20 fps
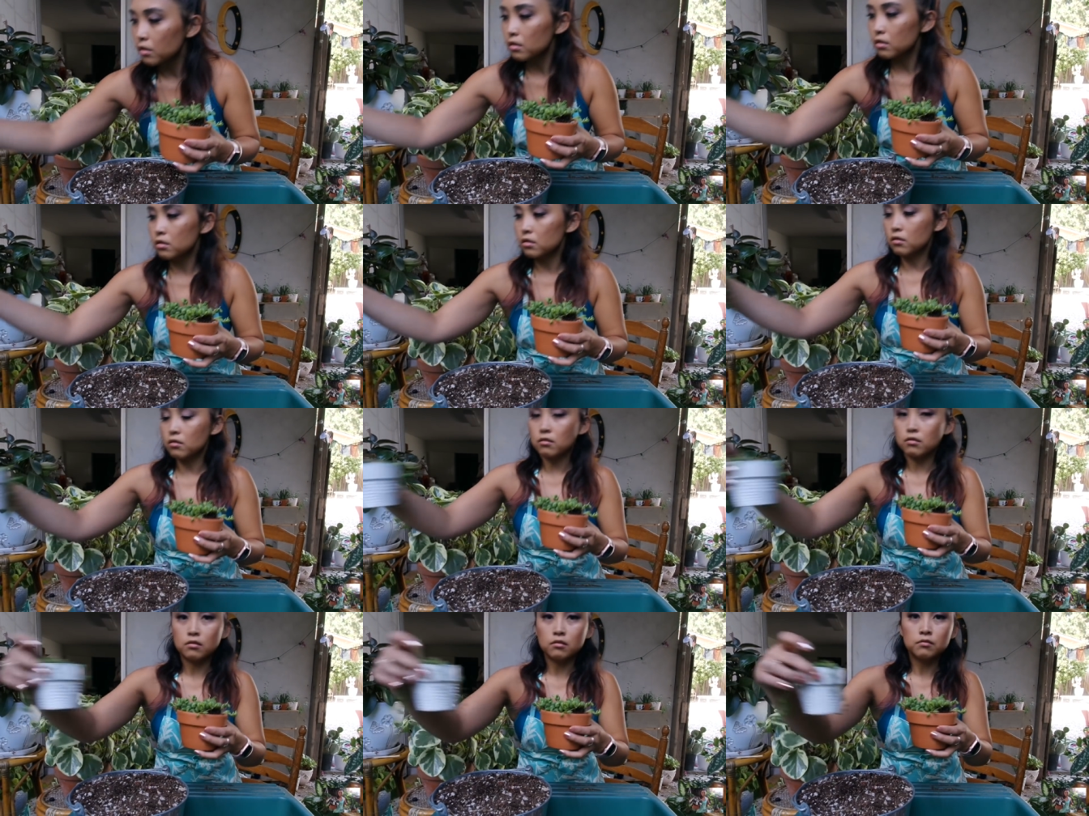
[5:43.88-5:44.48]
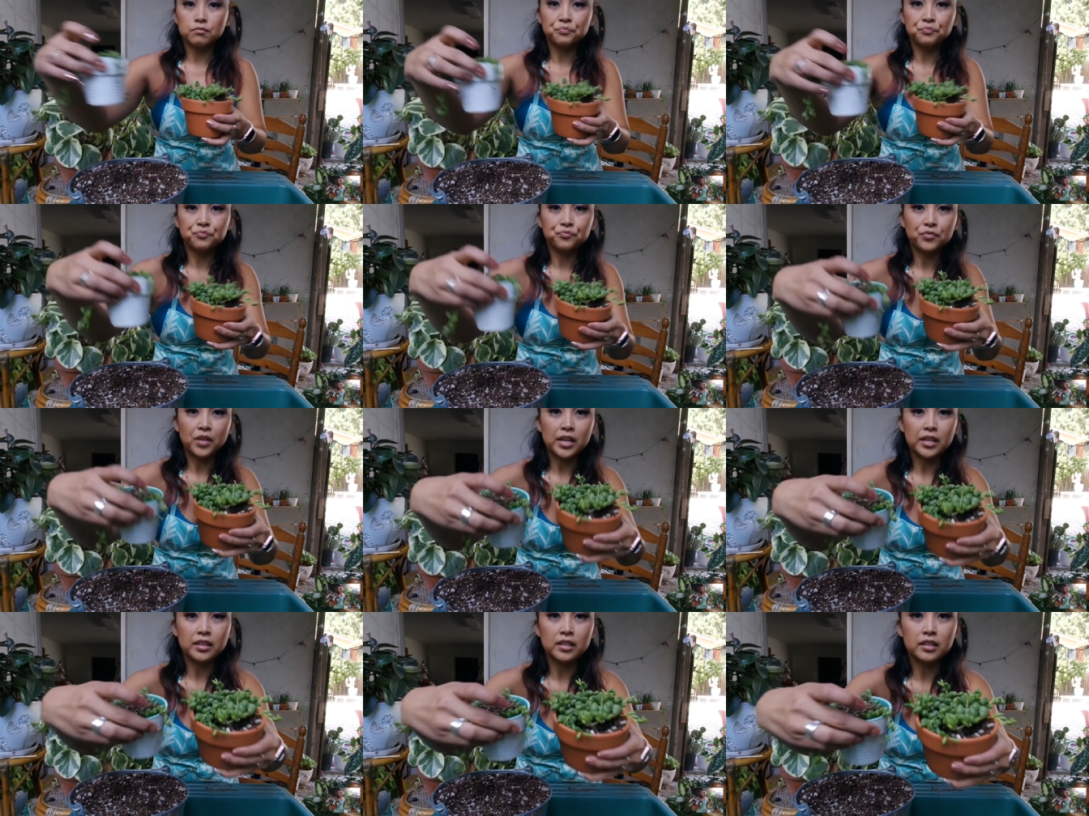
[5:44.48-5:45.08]
So
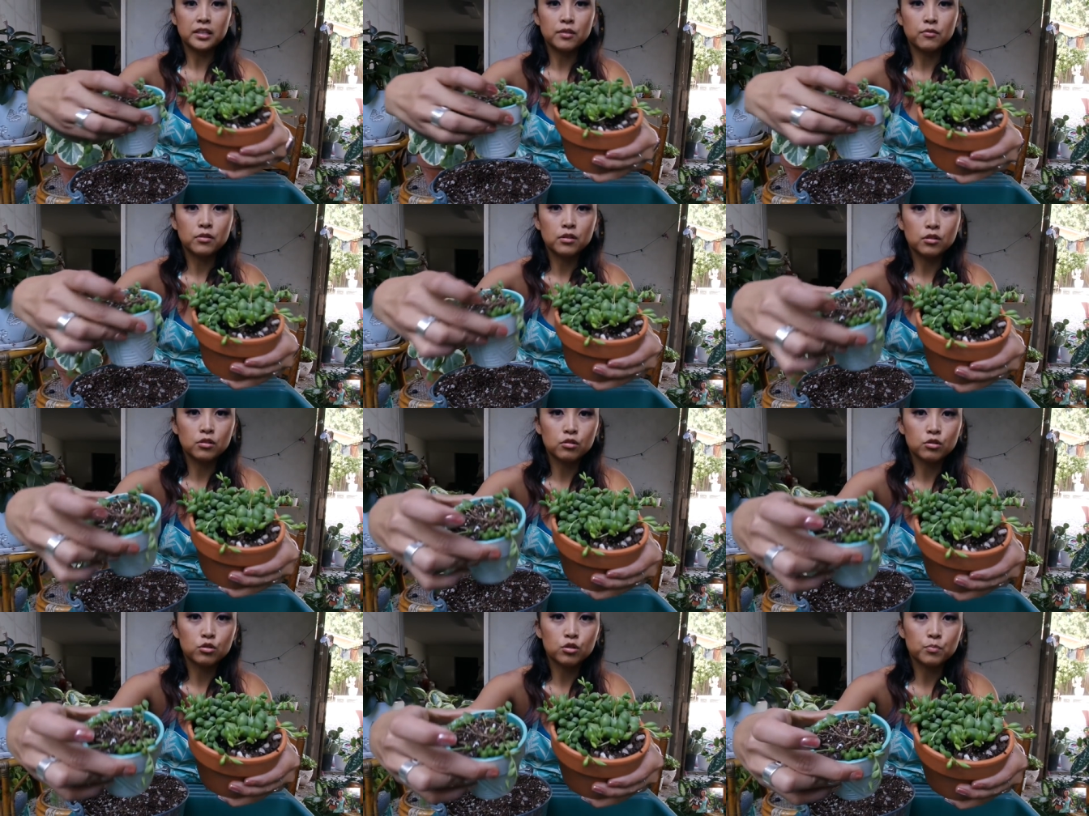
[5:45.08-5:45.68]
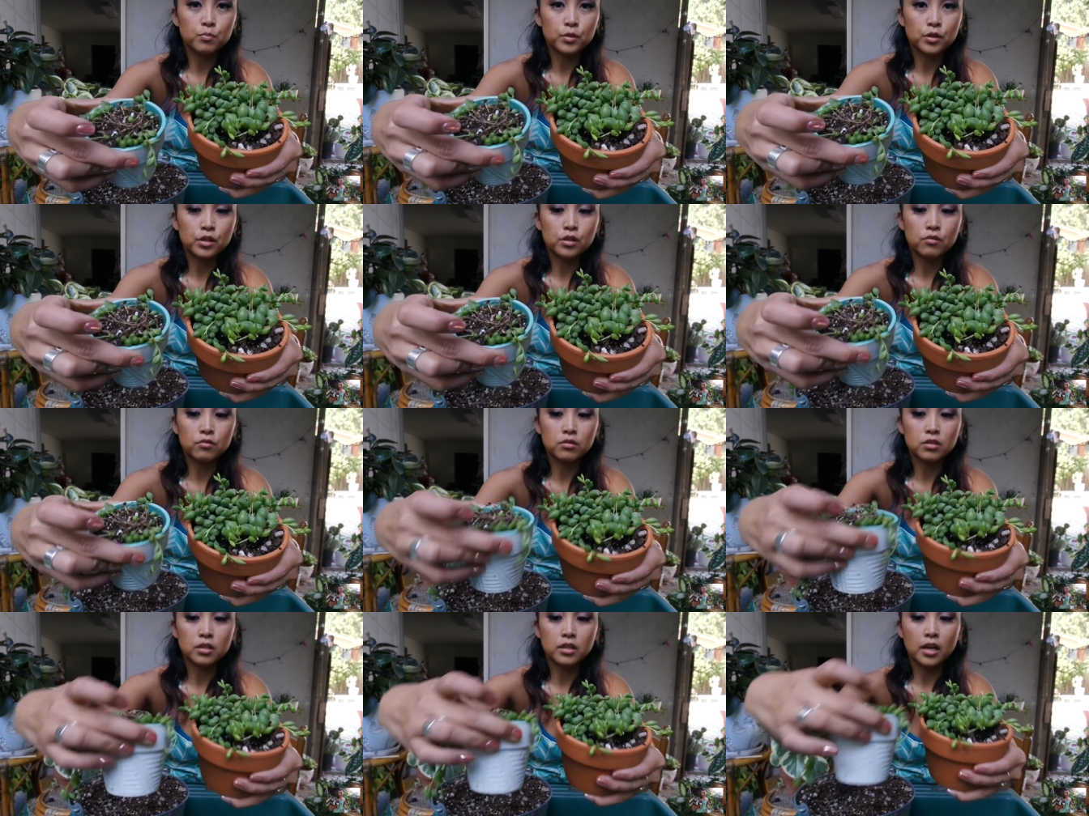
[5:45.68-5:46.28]
I think they would look super
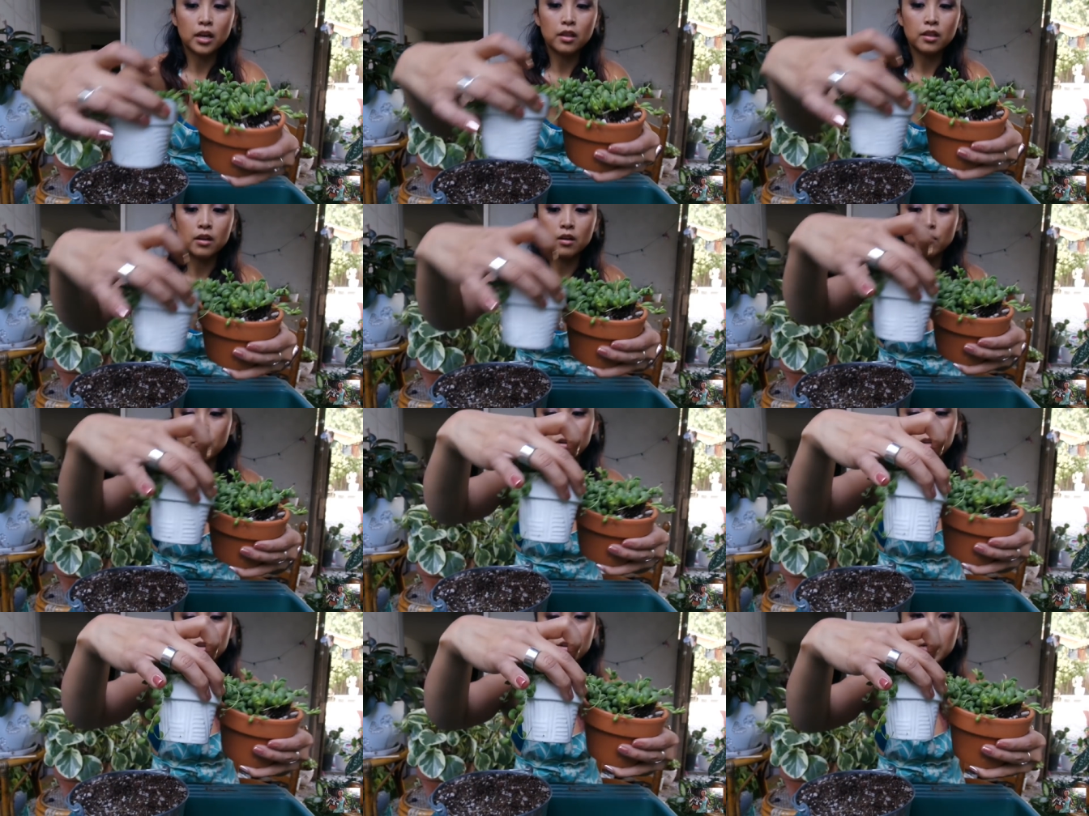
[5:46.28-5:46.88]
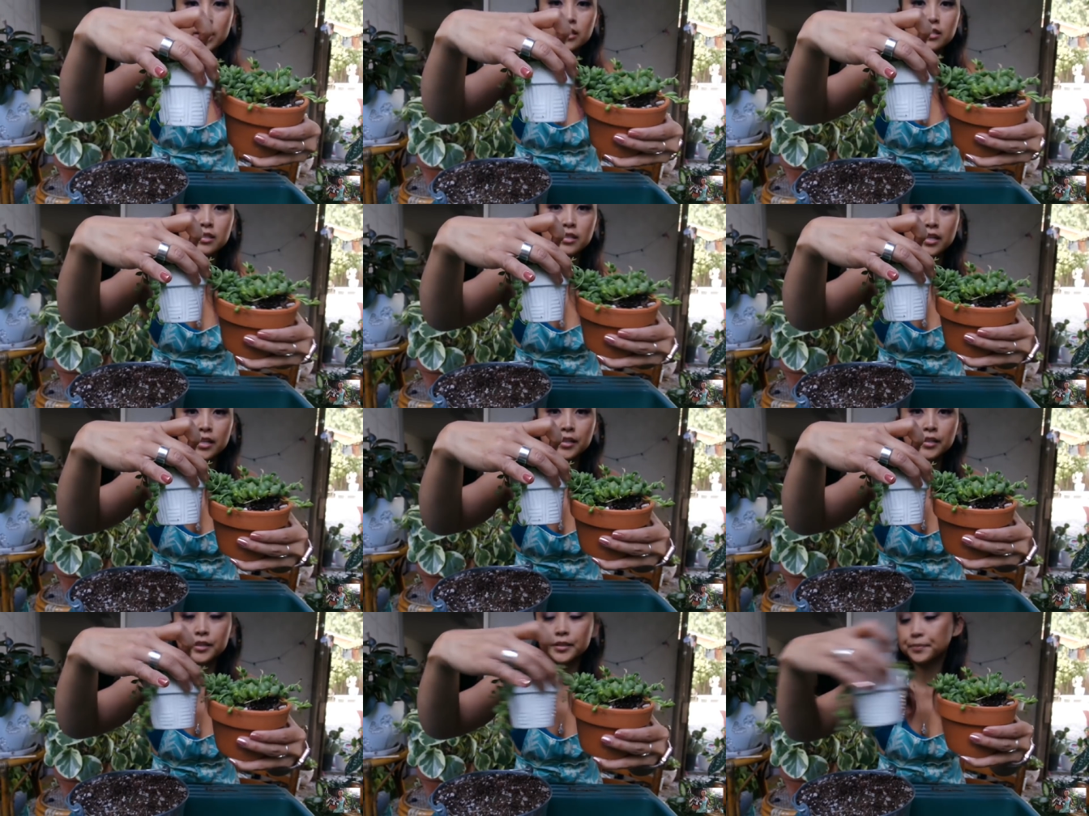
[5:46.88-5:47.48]
cute together. What do you guys
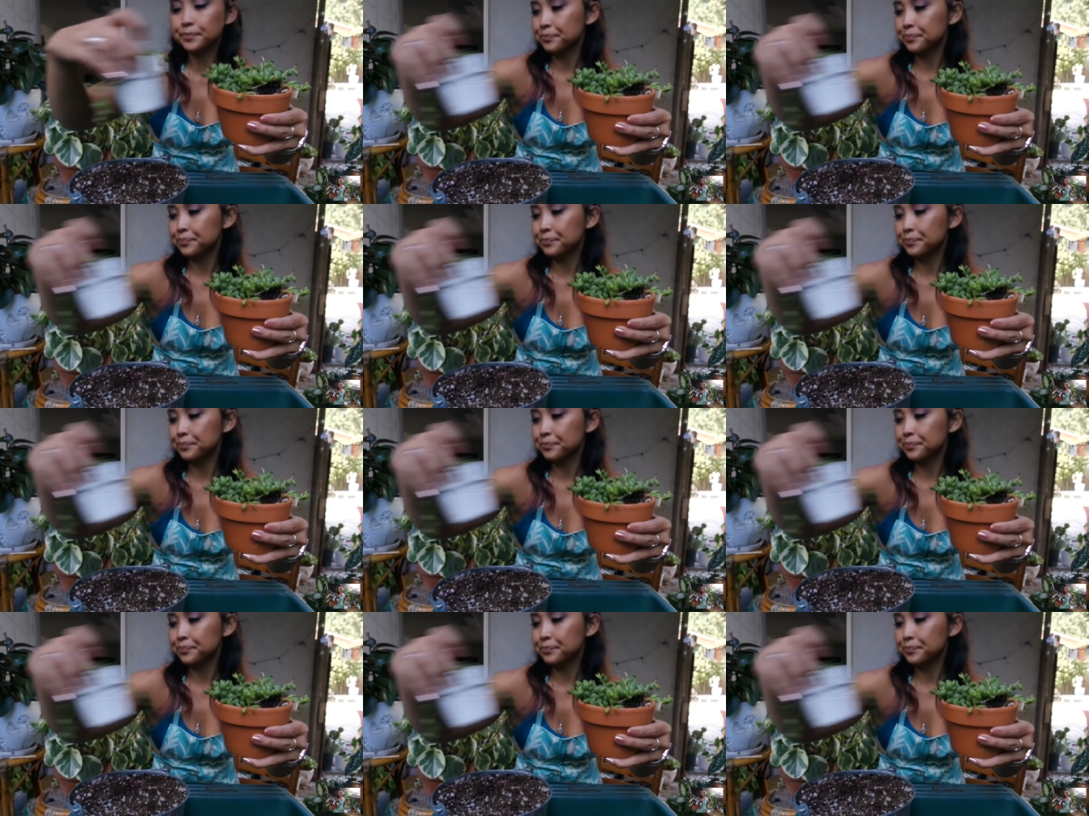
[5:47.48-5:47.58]
think?